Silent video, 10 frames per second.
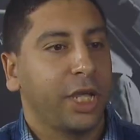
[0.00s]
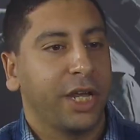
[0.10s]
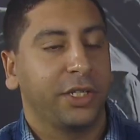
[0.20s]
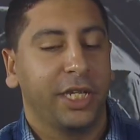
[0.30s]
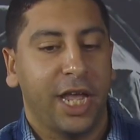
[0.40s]

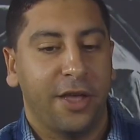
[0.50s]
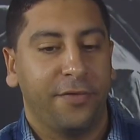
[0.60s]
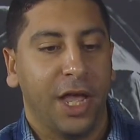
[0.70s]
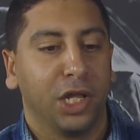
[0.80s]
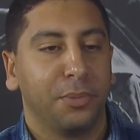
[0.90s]
Well, we actually
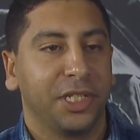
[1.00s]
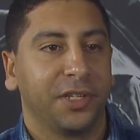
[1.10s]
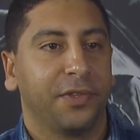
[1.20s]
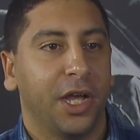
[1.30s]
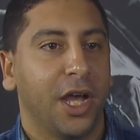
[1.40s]
have
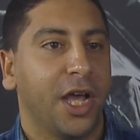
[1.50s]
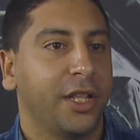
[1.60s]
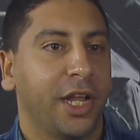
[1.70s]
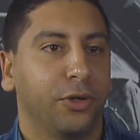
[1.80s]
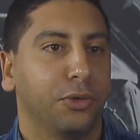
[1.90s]
elements of the
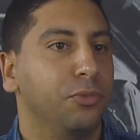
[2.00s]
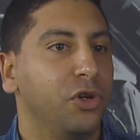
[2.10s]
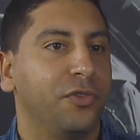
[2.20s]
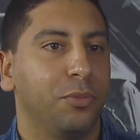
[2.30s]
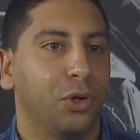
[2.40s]
HUD that are
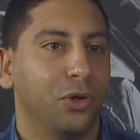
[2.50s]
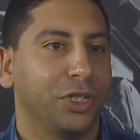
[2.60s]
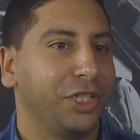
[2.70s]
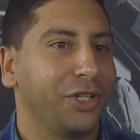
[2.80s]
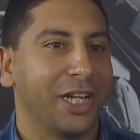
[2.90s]
removable,